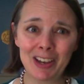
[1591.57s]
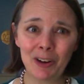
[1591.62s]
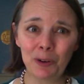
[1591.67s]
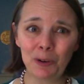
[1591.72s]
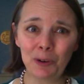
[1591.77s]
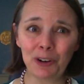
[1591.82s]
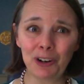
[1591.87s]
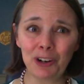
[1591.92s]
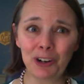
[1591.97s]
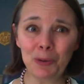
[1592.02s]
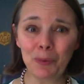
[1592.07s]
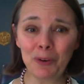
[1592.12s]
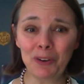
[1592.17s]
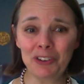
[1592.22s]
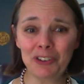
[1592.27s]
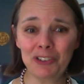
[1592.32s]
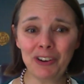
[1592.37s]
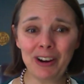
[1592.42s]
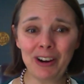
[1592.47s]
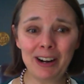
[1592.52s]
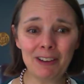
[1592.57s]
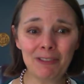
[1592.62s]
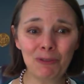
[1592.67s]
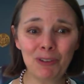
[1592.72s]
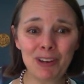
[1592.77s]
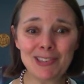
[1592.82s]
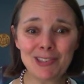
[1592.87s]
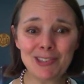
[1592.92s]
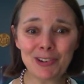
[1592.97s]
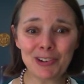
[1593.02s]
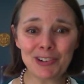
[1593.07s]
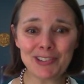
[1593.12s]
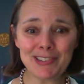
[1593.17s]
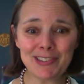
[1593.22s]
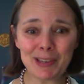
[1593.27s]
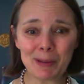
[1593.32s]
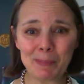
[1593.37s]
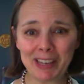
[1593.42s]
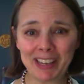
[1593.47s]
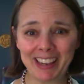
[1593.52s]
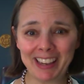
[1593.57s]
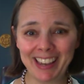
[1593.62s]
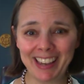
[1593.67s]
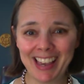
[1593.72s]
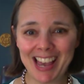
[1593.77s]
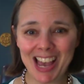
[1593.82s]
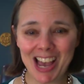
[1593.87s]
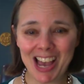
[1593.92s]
or you were trying to research somebody